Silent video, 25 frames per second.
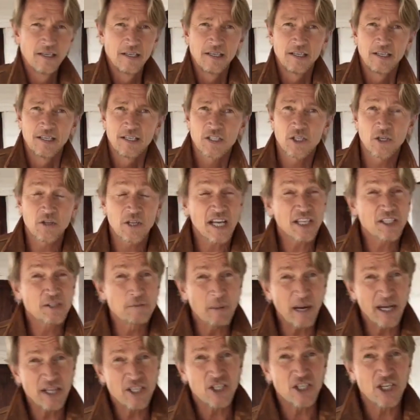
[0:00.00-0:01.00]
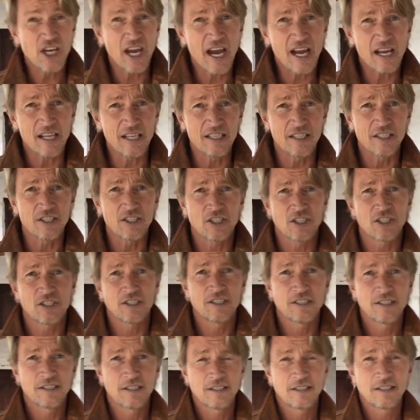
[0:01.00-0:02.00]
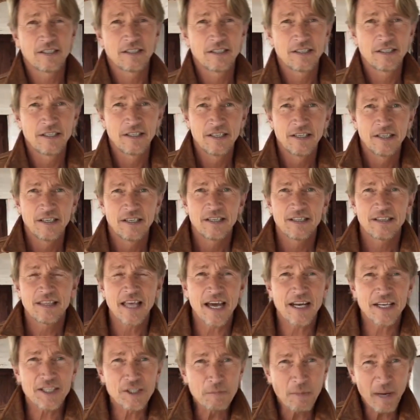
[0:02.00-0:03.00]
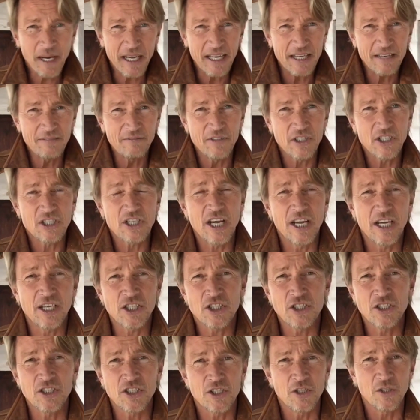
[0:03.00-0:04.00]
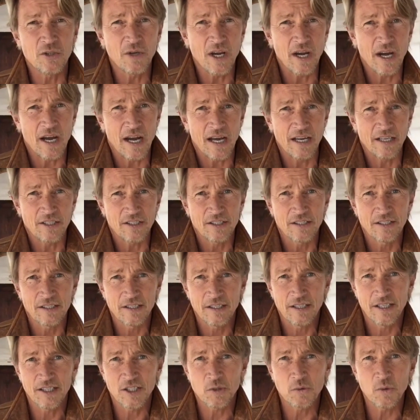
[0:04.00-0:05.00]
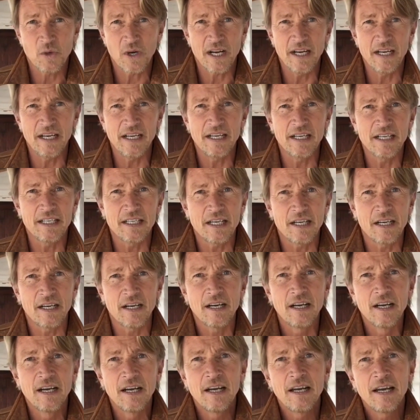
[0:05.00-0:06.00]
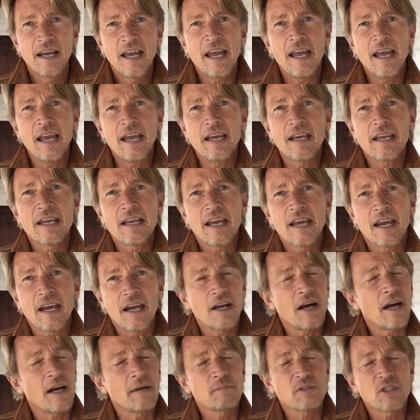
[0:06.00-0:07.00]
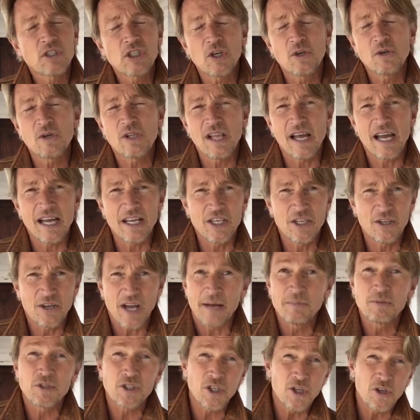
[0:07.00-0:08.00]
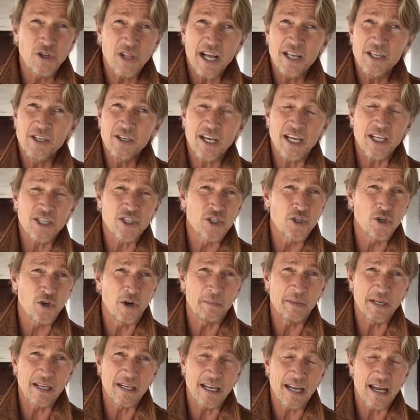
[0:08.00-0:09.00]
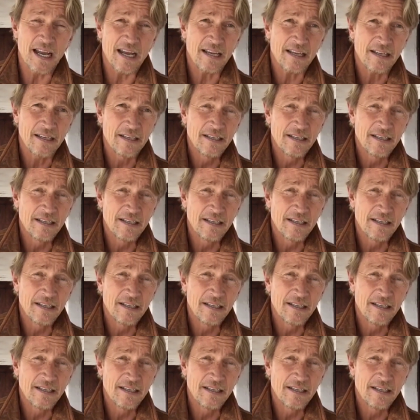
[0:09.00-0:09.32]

So that's my challenge. That is my invitation to you guys. It's what I needed to hear. Hey, I'm so glad you guys joined me today.